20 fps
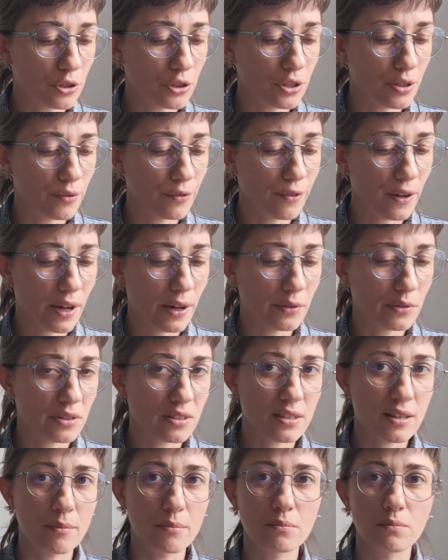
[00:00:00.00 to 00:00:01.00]
she found
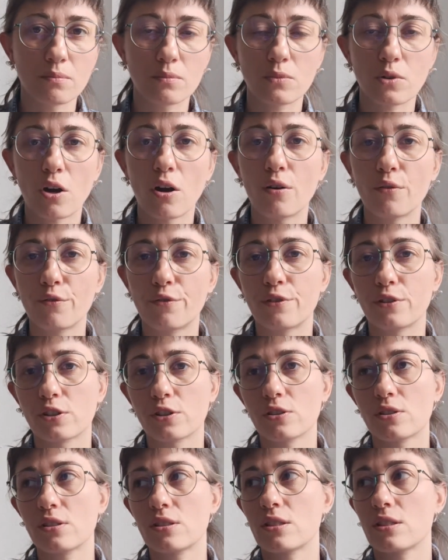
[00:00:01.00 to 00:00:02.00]
some
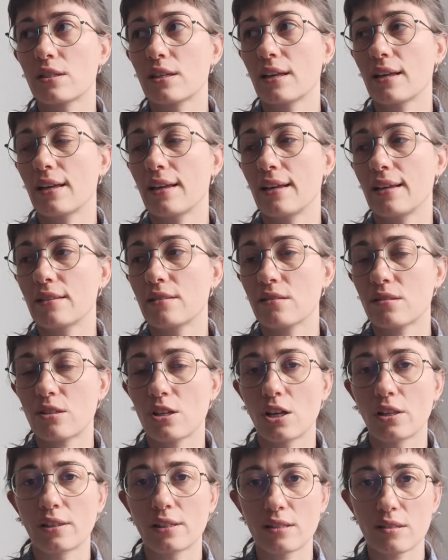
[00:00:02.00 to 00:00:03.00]
comfort and
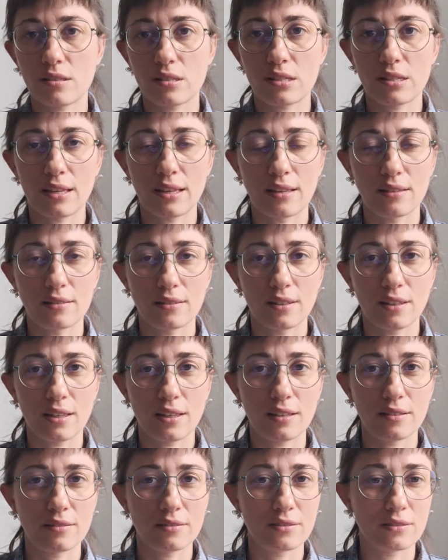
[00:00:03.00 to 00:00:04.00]
solace
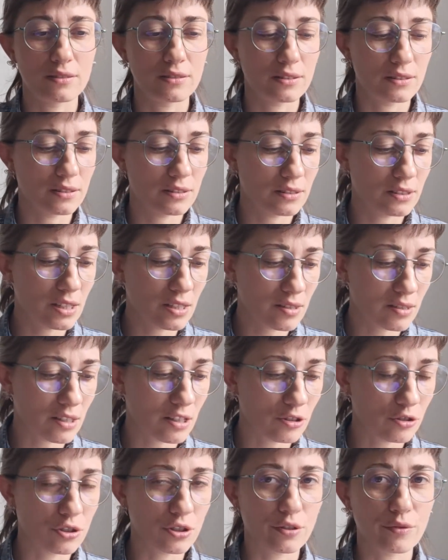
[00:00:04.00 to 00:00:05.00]
in this
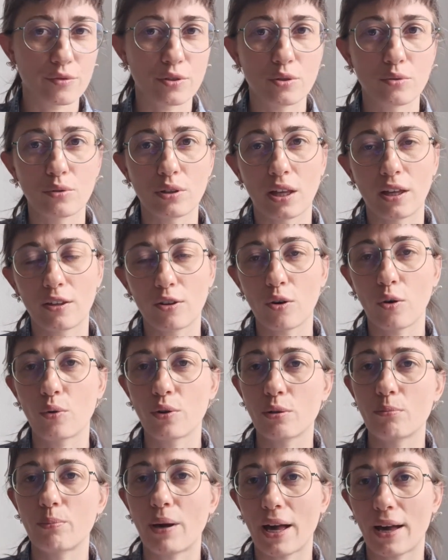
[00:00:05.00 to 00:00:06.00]
interview, like
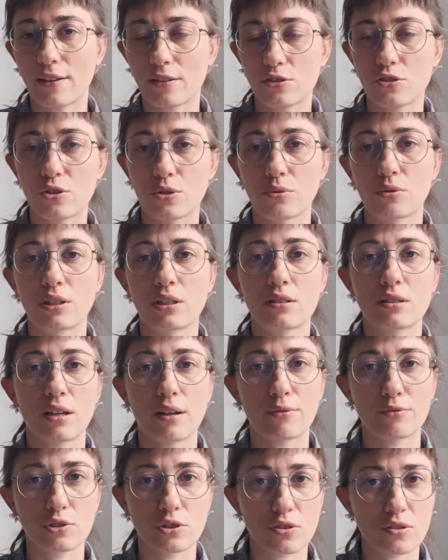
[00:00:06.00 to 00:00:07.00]
going back to it
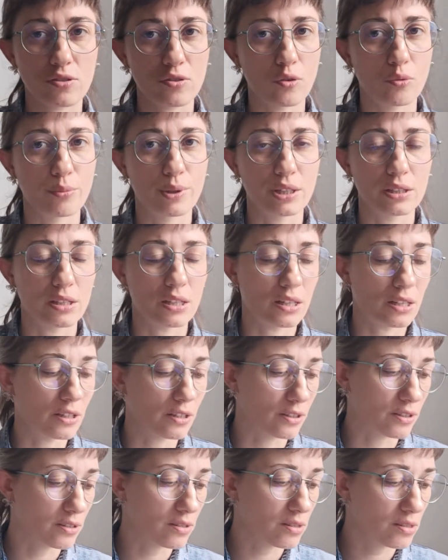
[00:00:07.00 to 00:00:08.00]
after so many
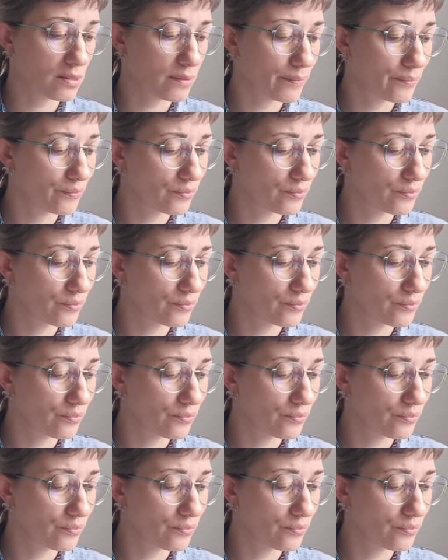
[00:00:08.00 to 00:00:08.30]
years.